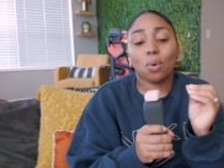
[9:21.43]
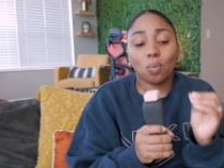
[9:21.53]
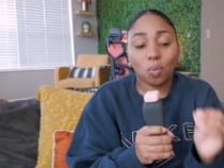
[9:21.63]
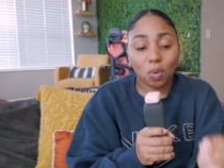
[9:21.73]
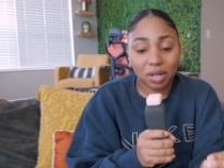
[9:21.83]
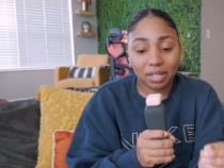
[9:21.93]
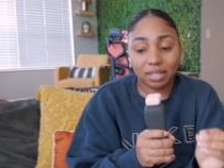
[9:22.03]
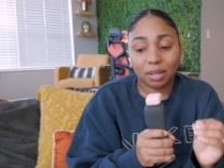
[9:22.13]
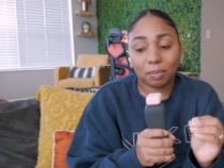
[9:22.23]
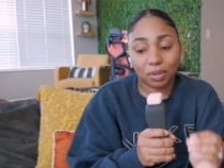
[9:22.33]

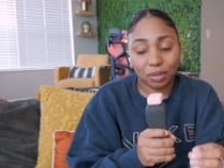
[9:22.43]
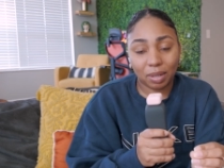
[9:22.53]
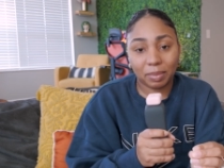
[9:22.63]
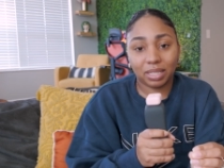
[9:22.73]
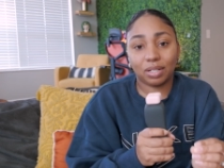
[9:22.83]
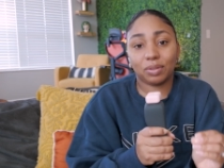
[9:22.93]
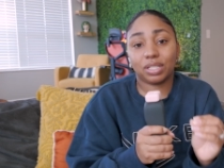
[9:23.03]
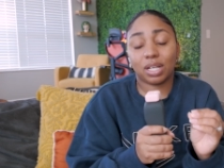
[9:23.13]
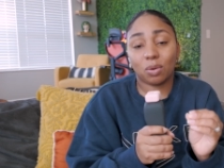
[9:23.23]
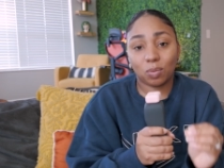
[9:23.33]
one programming
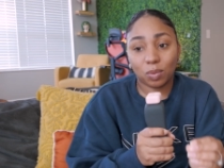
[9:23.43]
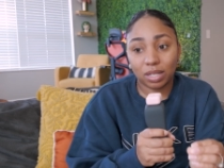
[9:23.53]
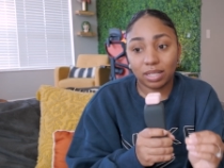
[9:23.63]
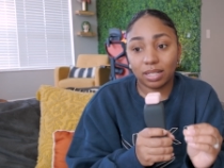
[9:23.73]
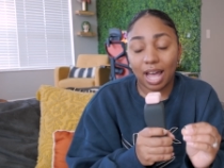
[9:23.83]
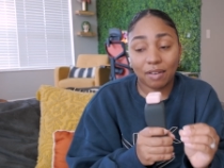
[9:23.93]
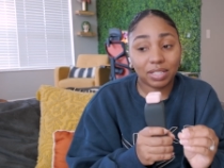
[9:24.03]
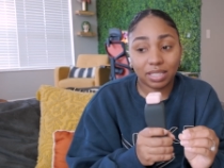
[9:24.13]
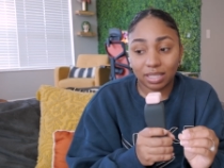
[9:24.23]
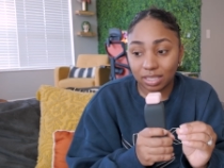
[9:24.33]
language and one
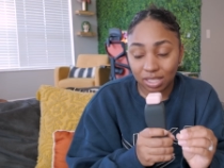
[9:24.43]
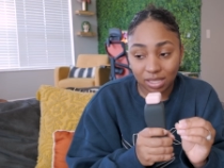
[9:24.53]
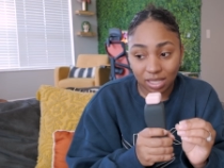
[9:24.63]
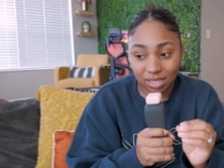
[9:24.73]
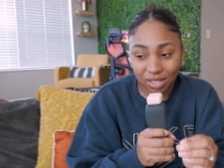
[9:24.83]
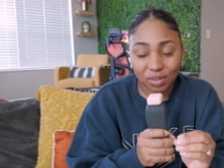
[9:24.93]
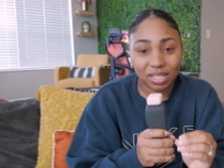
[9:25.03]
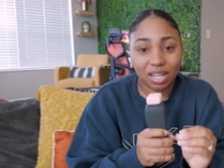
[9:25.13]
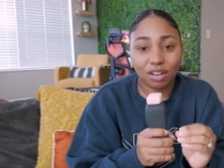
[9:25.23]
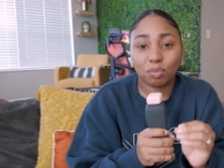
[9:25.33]
having just the skill
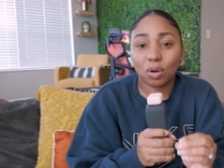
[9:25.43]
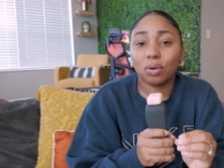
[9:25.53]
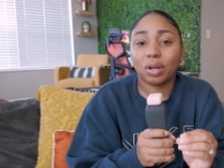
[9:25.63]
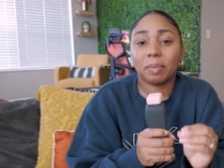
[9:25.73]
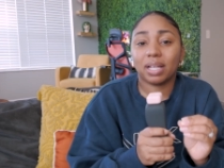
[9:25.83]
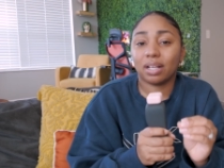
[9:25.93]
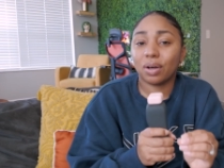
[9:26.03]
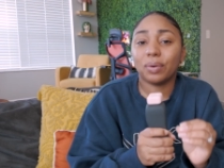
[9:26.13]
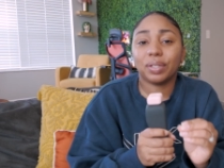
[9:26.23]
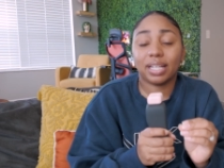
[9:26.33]
set of programming and
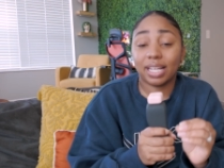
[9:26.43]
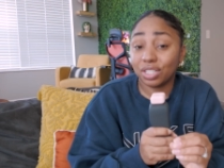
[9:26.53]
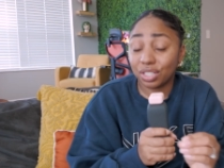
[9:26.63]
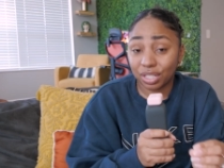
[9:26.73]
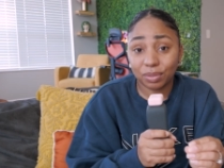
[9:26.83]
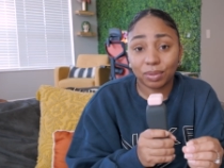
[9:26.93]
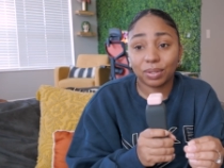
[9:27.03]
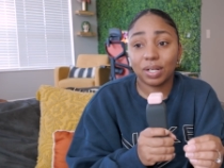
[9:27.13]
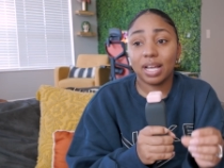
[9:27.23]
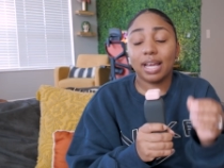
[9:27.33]
coding in
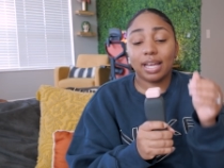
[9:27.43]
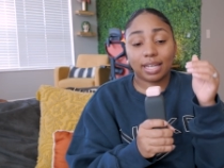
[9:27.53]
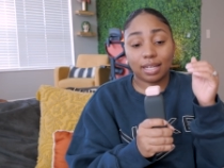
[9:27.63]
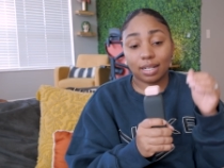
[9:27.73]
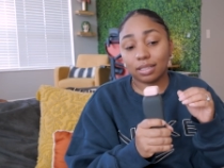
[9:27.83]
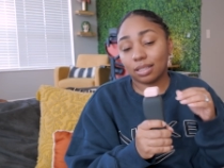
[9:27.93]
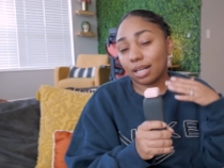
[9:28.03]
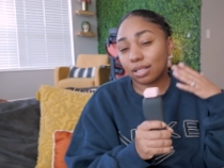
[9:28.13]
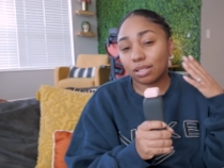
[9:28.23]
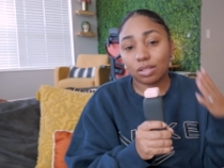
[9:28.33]
general can
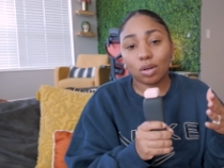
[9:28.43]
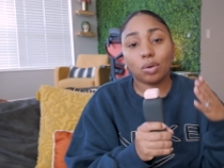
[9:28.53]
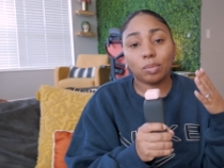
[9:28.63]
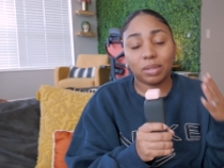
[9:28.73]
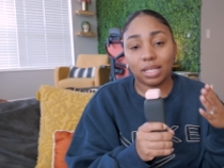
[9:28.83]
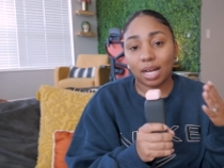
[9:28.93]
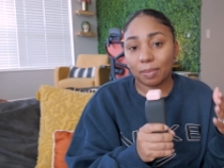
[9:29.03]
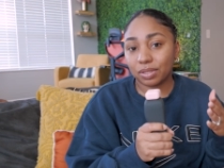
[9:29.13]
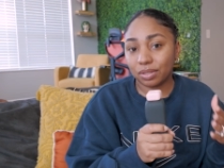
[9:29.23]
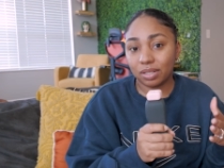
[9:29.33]
unlock so many
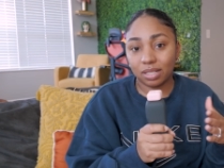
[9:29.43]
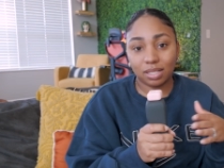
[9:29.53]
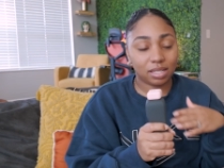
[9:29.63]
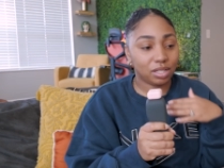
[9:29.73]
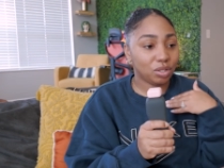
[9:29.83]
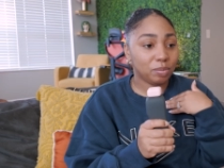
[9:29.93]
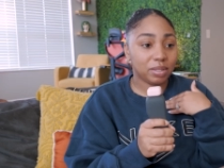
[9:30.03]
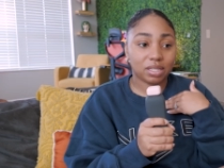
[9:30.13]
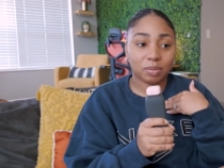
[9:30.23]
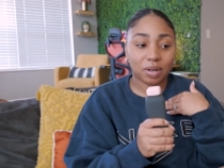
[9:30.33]
opportunities and you'd
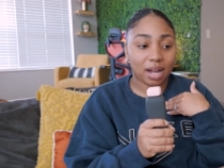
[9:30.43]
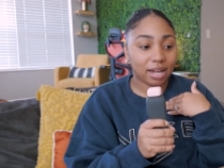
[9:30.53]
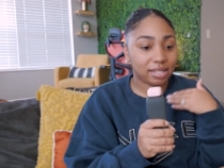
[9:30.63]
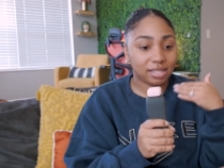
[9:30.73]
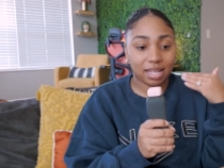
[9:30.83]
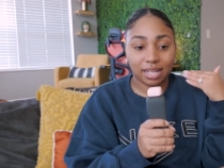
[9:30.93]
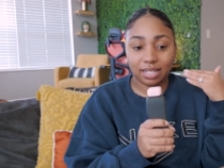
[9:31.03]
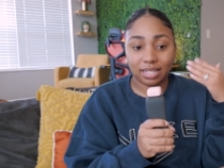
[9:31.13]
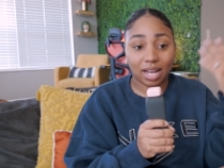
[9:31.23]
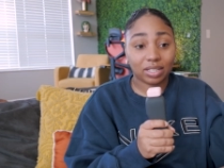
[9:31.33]
be surprised
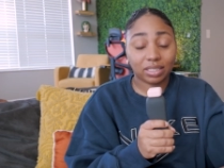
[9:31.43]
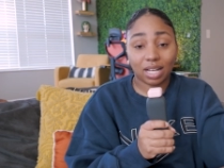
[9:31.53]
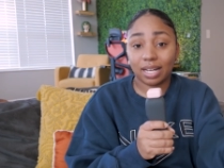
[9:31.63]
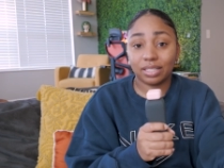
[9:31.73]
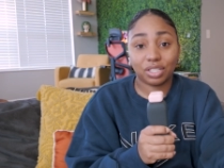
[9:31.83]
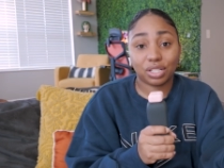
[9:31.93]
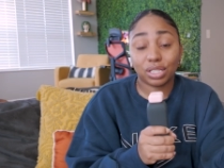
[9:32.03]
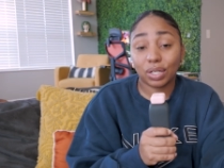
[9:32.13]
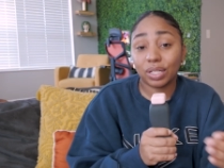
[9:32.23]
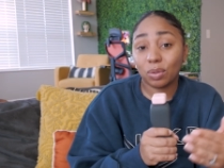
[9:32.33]
like down the line just
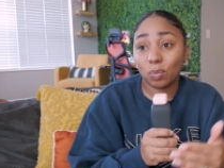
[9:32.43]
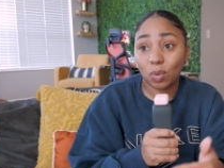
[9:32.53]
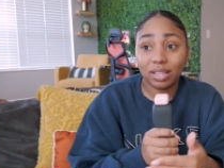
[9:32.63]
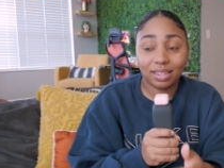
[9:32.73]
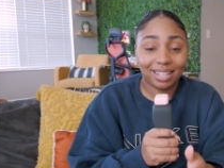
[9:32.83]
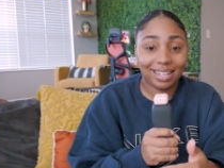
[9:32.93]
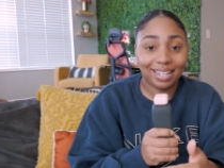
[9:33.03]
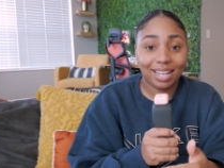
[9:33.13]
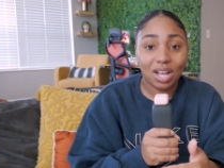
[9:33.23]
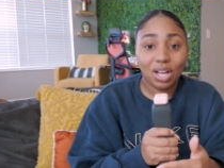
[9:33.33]
learning one thing